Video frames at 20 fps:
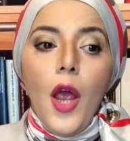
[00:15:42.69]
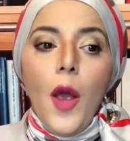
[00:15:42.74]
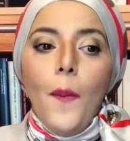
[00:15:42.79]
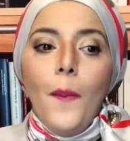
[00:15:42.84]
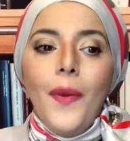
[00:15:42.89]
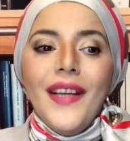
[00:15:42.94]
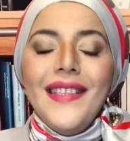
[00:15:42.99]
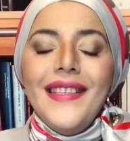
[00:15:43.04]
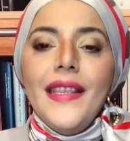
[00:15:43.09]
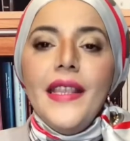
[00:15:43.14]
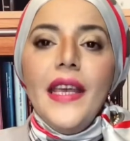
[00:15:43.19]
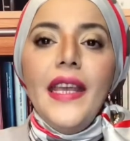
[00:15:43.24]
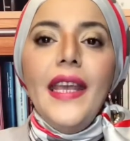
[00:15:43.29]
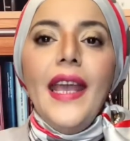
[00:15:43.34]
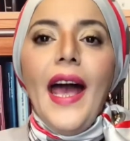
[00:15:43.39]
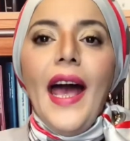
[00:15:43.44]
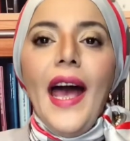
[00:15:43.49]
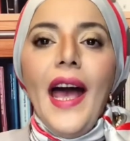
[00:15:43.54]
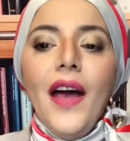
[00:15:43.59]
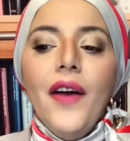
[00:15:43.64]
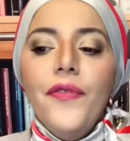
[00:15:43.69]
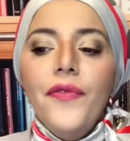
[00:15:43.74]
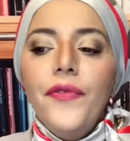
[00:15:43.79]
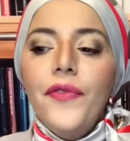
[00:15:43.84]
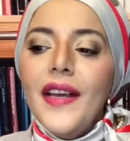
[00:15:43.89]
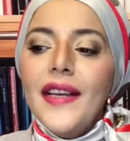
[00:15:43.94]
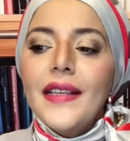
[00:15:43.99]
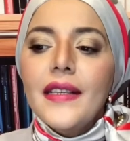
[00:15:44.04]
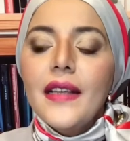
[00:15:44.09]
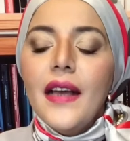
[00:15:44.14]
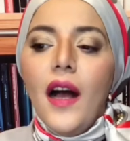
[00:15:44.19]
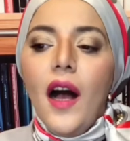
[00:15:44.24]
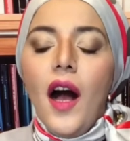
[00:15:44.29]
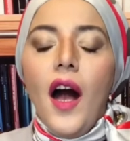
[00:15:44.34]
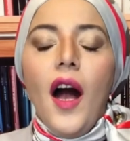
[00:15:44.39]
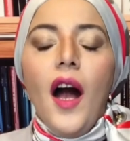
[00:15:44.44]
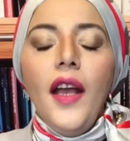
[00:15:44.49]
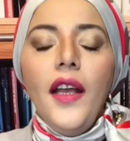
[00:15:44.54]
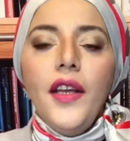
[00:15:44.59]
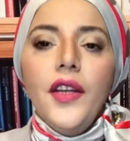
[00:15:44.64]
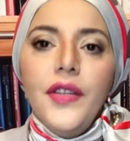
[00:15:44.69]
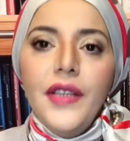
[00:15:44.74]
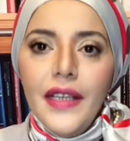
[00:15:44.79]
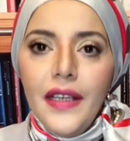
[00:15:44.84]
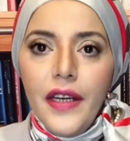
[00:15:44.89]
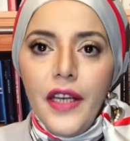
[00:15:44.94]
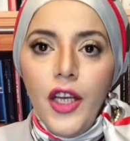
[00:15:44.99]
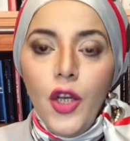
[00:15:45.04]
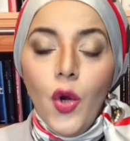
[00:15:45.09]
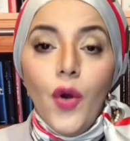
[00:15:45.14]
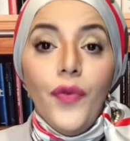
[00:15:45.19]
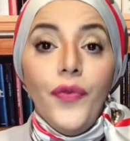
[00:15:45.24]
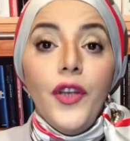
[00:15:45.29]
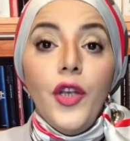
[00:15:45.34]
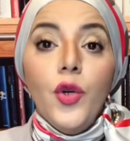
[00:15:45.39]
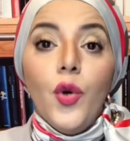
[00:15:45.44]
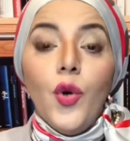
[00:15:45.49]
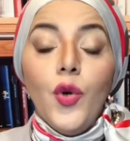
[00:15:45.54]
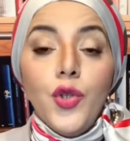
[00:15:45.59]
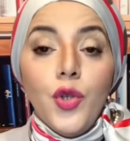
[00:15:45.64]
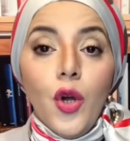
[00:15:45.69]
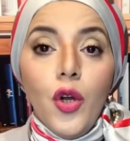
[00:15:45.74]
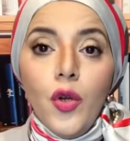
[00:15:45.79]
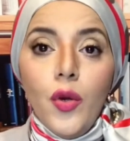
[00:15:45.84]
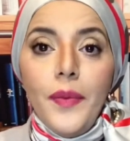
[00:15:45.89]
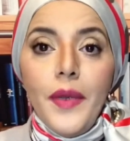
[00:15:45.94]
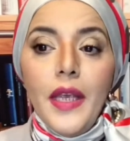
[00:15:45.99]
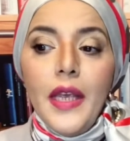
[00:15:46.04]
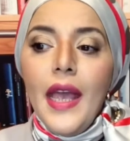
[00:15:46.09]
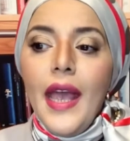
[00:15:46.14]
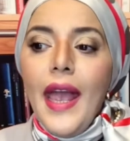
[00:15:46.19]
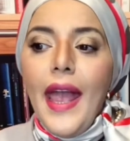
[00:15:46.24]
but they have a higher degree of autonomy